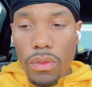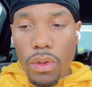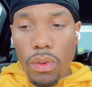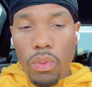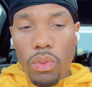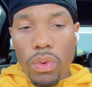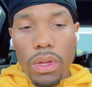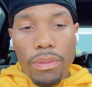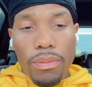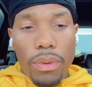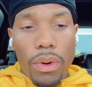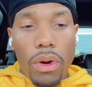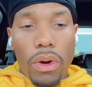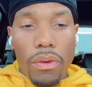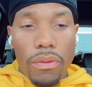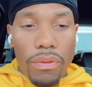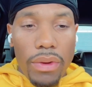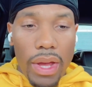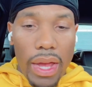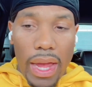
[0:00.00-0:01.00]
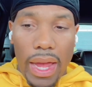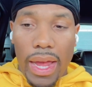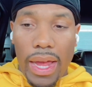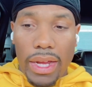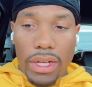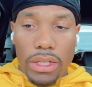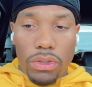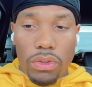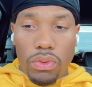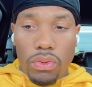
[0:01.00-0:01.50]
we both
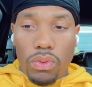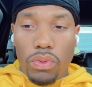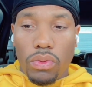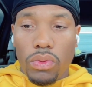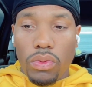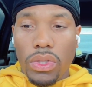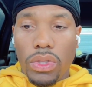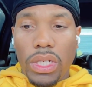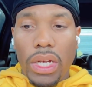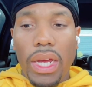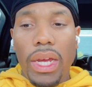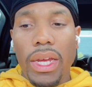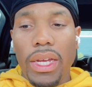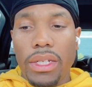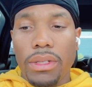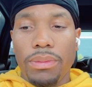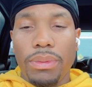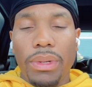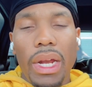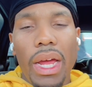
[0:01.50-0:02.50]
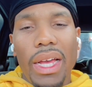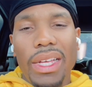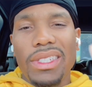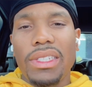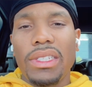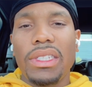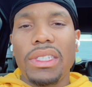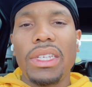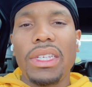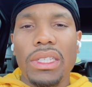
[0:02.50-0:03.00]
had to change, but I
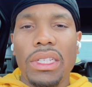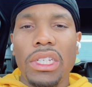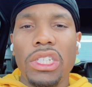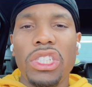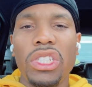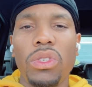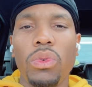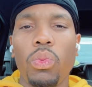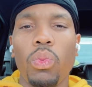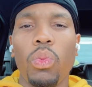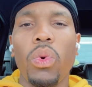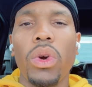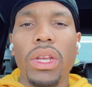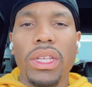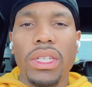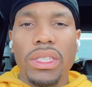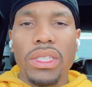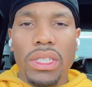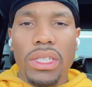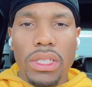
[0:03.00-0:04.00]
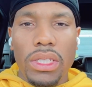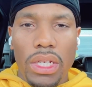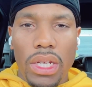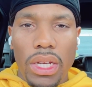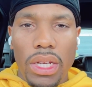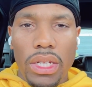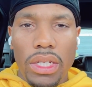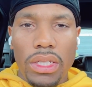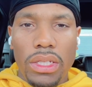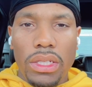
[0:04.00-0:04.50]
seen that she wanted to
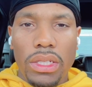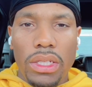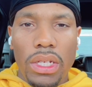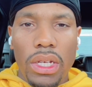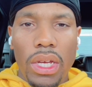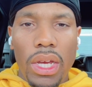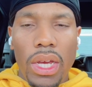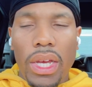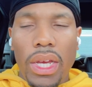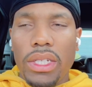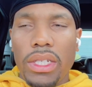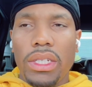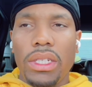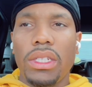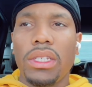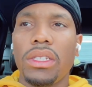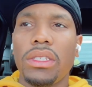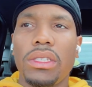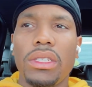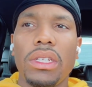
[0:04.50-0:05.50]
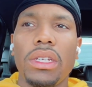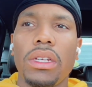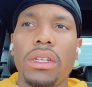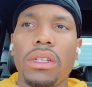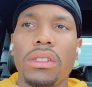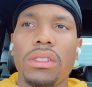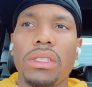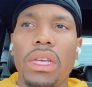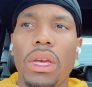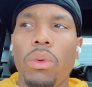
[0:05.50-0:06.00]
change. She didn't sit here
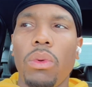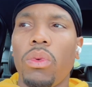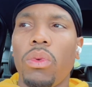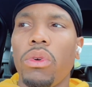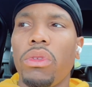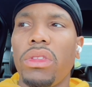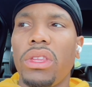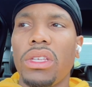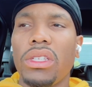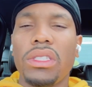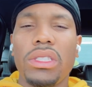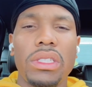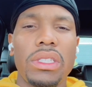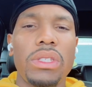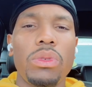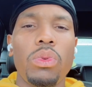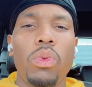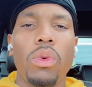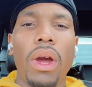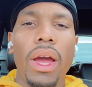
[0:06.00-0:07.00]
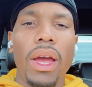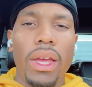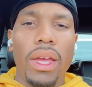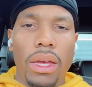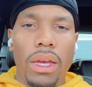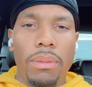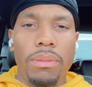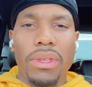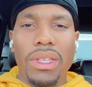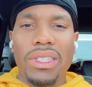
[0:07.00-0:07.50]
and say, well, this is who I
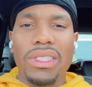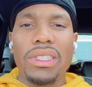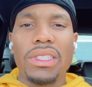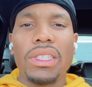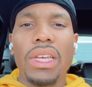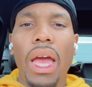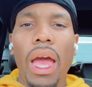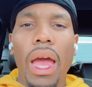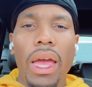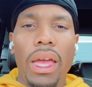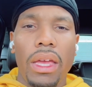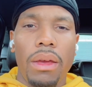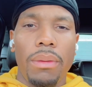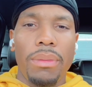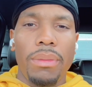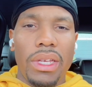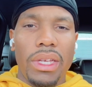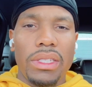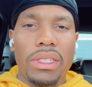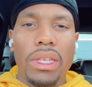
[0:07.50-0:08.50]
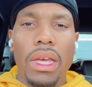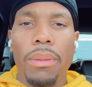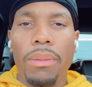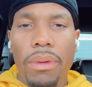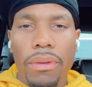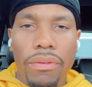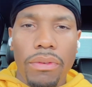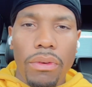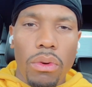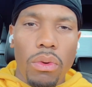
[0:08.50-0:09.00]
am, this is how I am, accept me
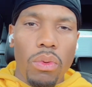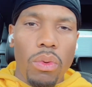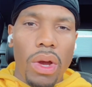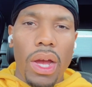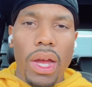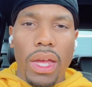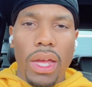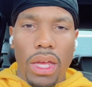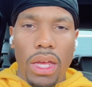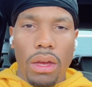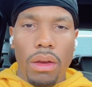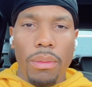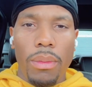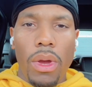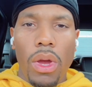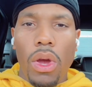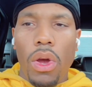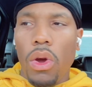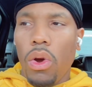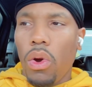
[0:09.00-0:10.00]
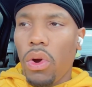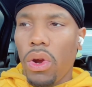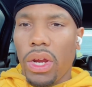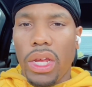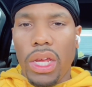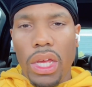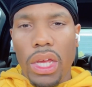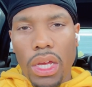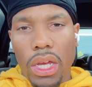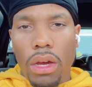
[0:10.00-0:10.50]
for who I am, or
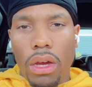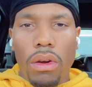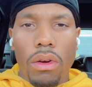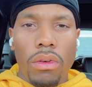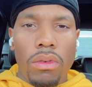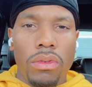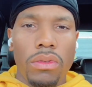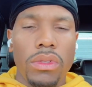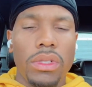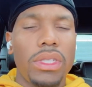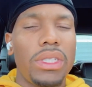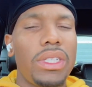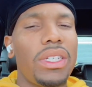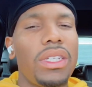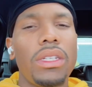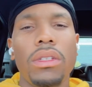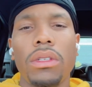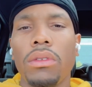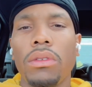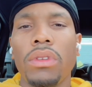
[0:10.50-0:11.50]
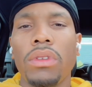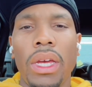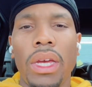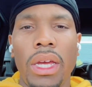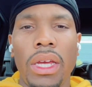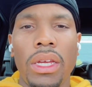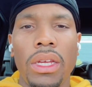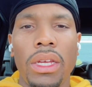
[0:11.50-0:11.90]
get gone. She didn't do that.